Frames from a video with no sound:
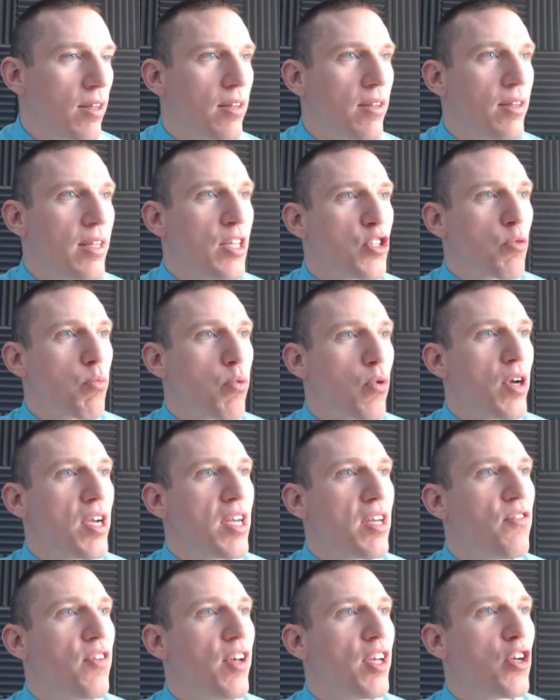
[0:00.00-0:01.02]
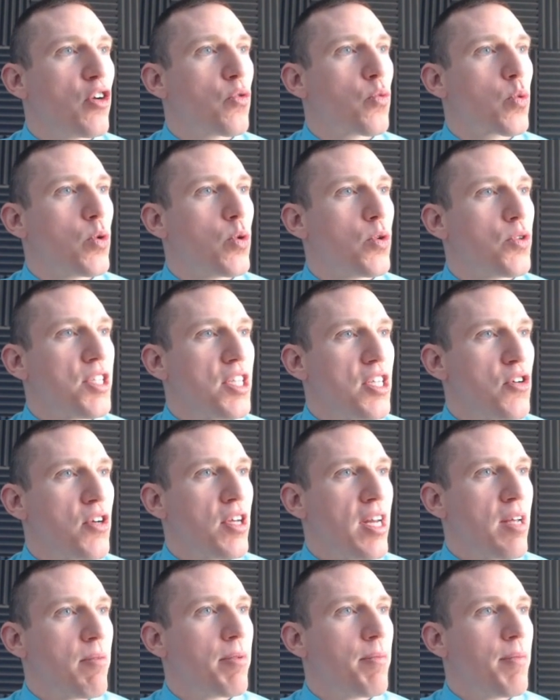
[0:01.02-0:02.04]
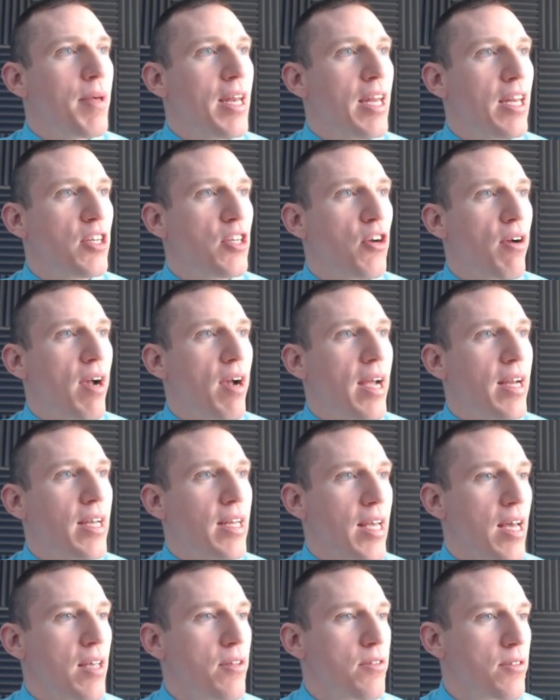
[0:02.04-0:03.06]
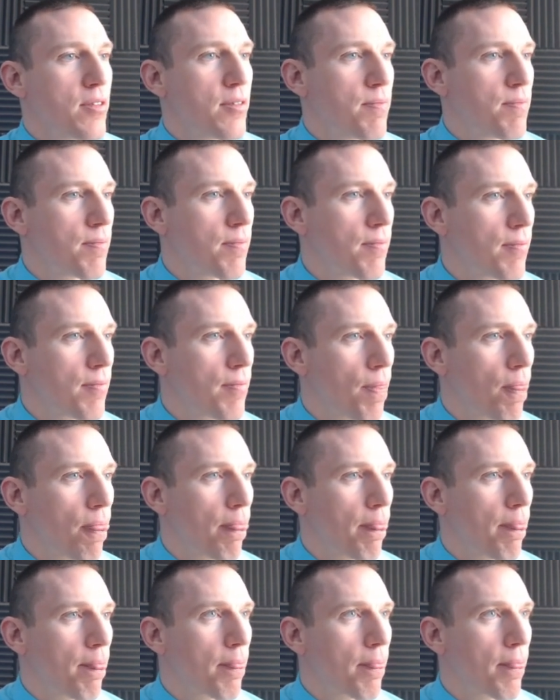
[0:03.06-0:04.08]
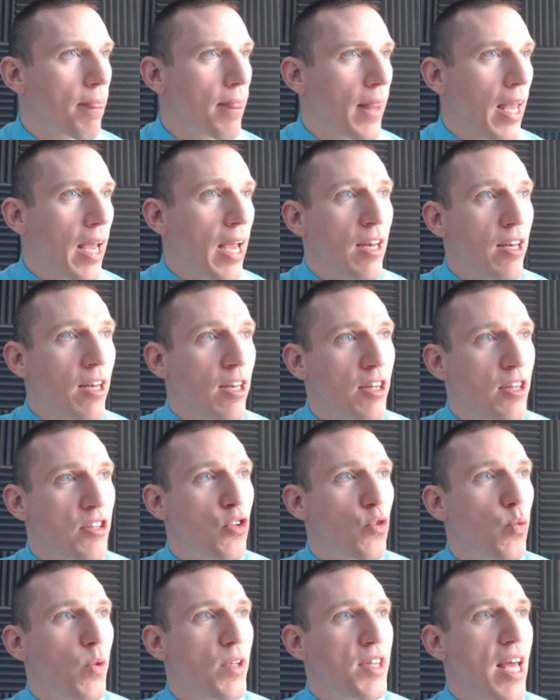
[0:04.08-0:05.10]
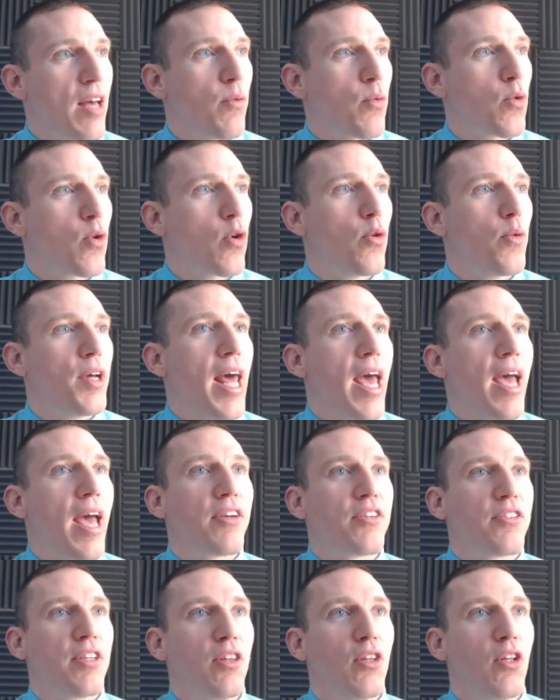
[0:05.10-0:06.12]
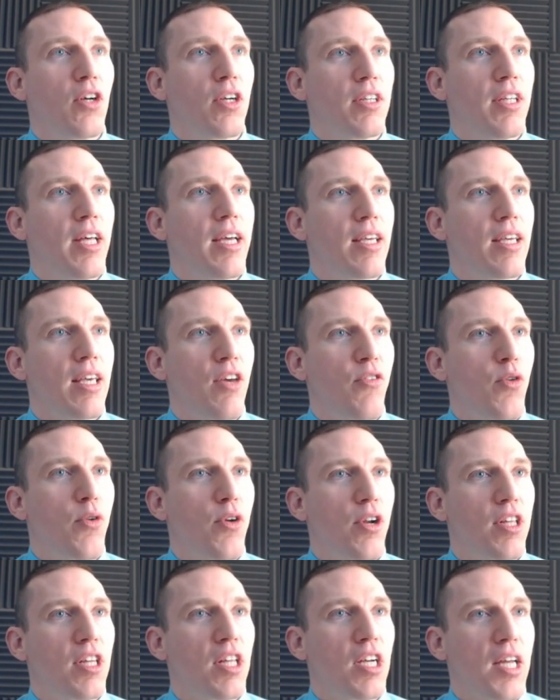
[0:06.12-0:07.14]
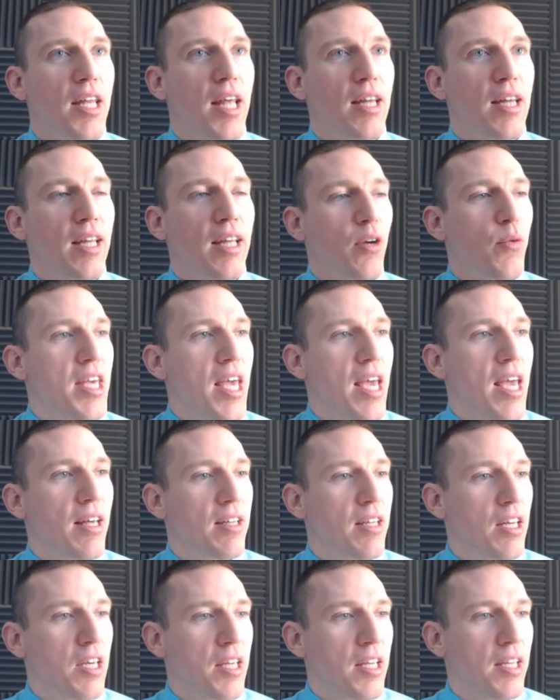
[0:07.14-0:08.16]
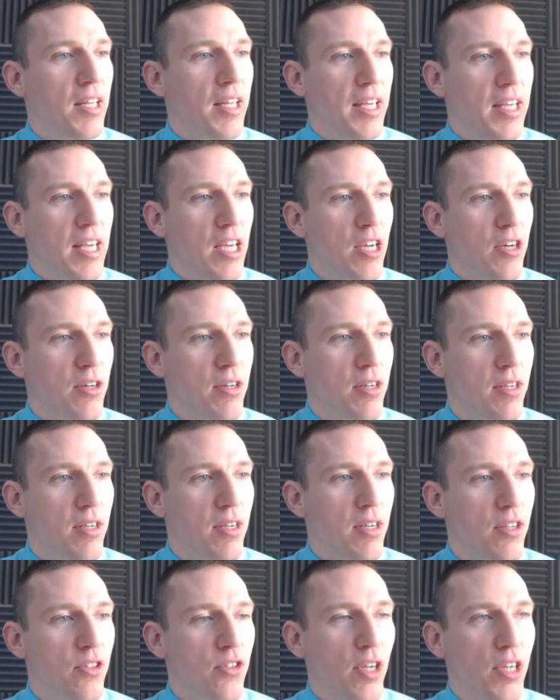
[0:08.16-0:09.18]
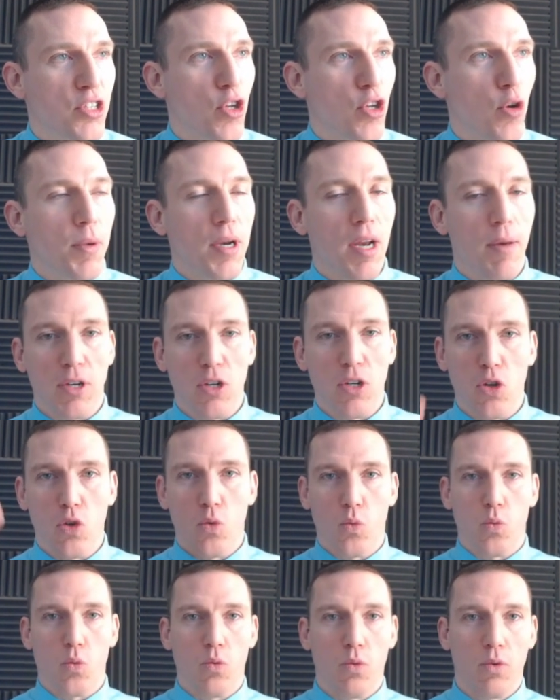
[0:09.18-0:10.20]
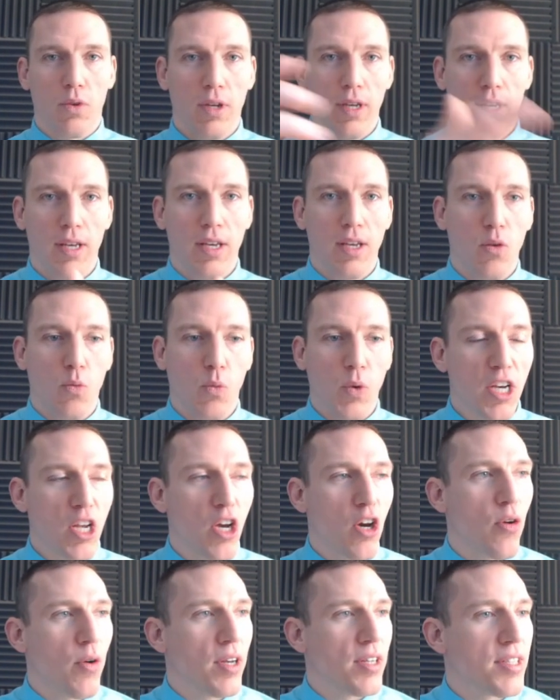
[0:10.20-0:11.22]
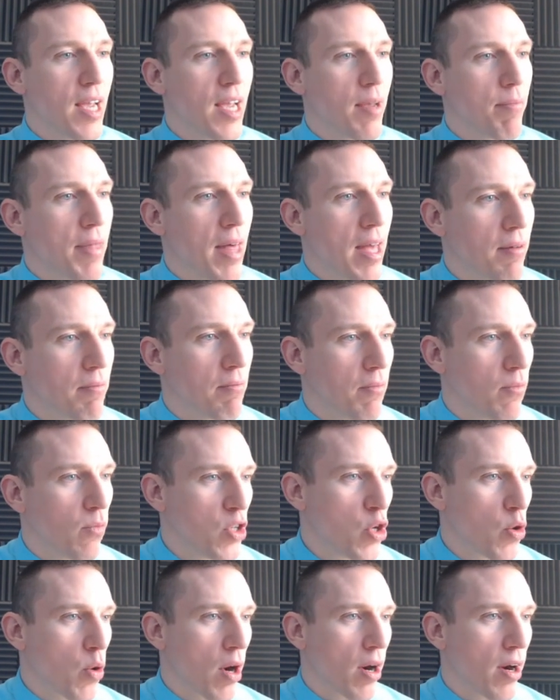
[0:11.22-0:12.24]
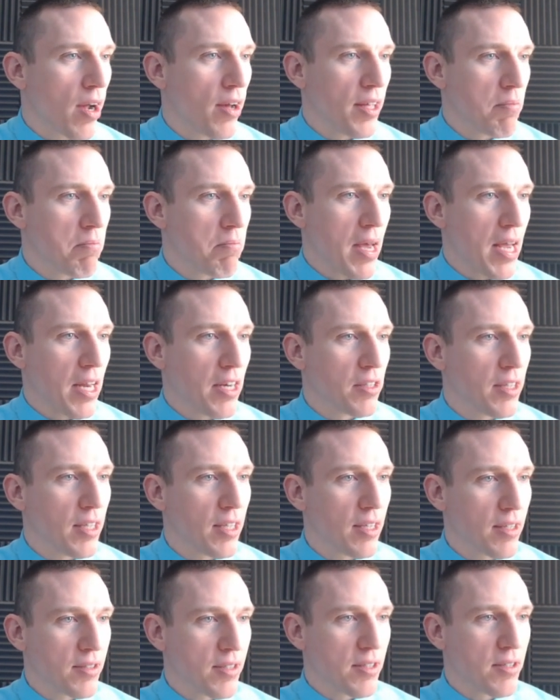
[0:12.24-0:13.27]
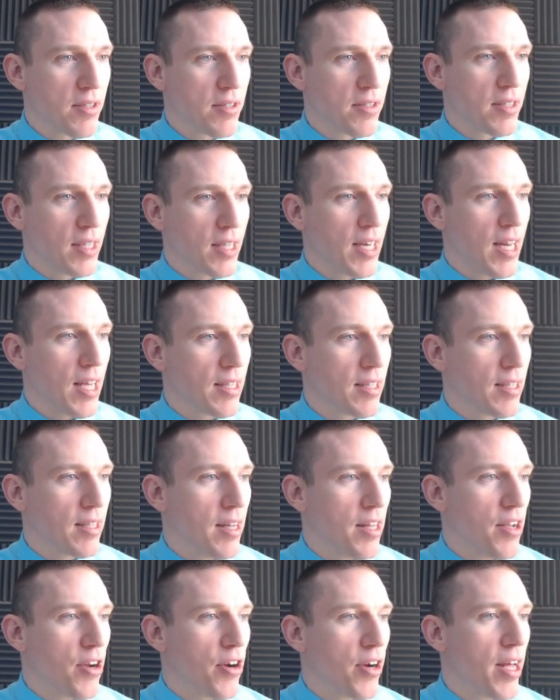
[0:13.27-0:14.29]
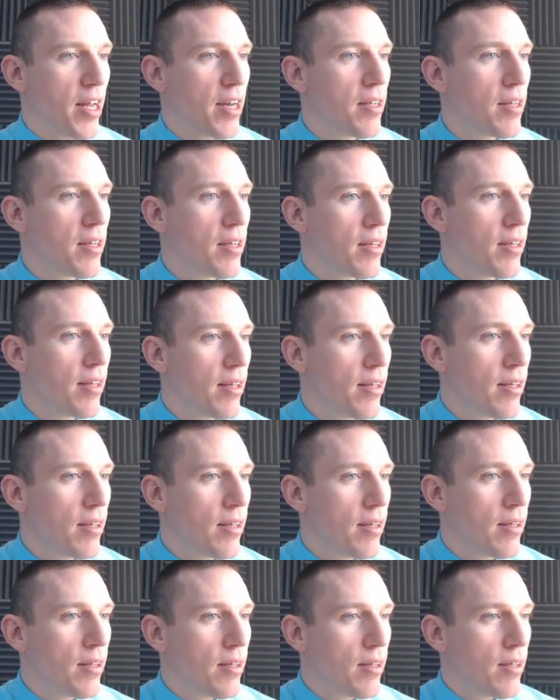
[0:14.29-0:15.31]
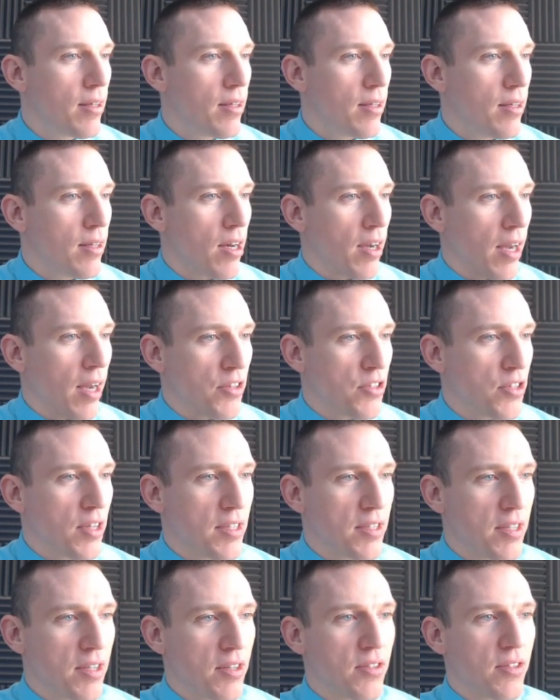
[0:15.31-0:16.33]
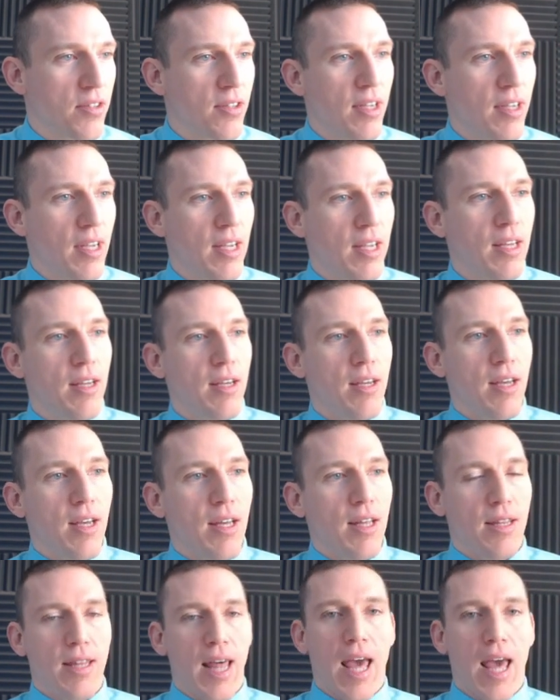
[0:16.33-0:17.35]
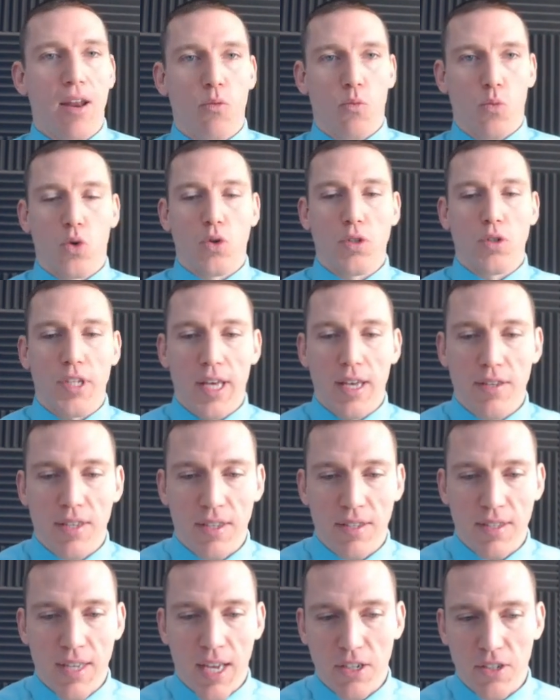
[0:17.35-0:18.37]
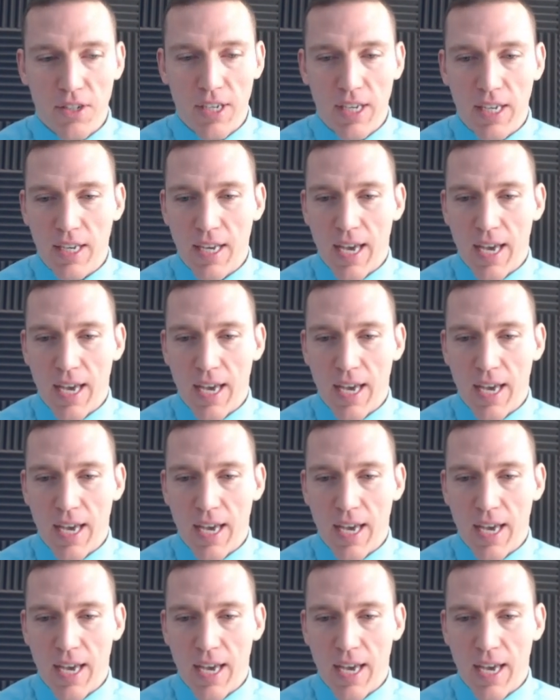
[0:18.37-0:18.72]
these are pre-configured rules that you can implement into your IDS. And this is what that rule would actually look like. If we were to click on that we can't click on the link here. So I just open up a new window and type that URL in manually because this isn't connected to the internet. Okay, so this is that rule list essentially